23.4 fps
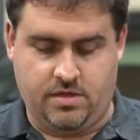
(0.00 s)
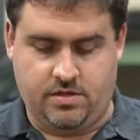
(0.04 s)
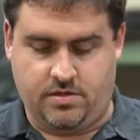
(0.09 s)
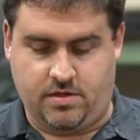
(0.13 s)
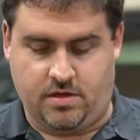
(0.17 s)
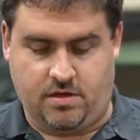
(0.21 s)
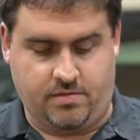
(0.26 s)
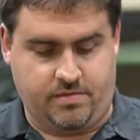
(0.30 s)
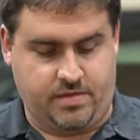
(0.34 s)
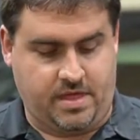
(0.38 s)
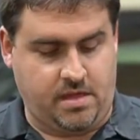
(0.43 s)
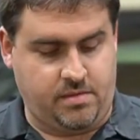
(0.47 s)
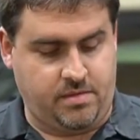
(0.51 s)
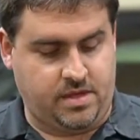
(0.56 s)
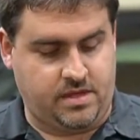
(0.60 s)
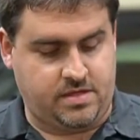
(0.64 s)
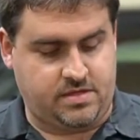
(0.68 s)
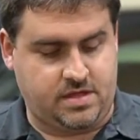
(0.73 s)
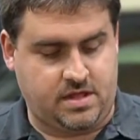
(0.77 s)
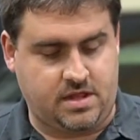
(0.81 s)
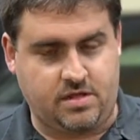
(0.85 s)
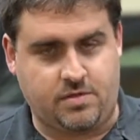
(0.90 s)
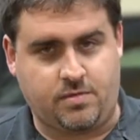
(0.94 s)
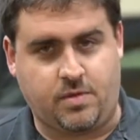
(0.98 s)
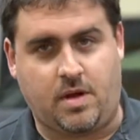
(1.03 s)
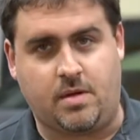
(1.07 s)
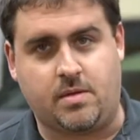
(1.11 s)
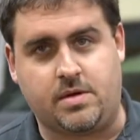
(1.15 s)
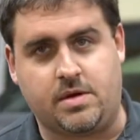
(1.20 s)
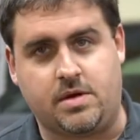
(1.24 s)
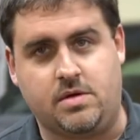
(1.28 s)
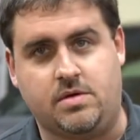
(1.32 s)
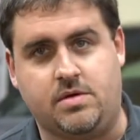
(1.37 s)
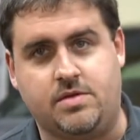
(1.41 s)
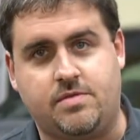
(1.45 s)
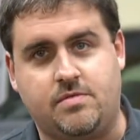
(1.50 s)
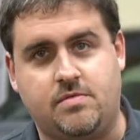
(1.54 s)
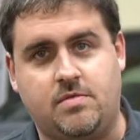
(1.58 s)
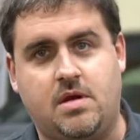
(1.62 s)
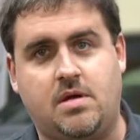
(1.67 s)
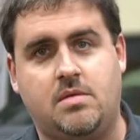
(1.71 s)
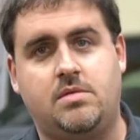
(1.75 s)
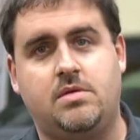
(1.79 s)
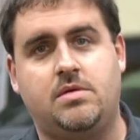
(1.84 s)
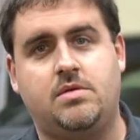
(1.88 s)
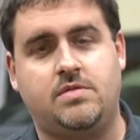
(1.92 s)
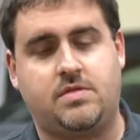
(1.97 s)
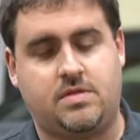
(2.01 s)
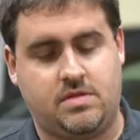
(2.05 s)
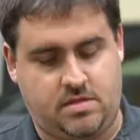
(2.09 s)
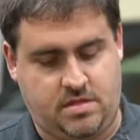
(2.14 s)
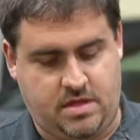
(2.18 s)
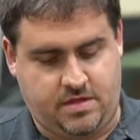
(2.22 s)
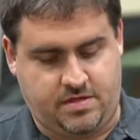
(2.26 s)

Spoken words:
So that being said, that's why we're going with the rubbers.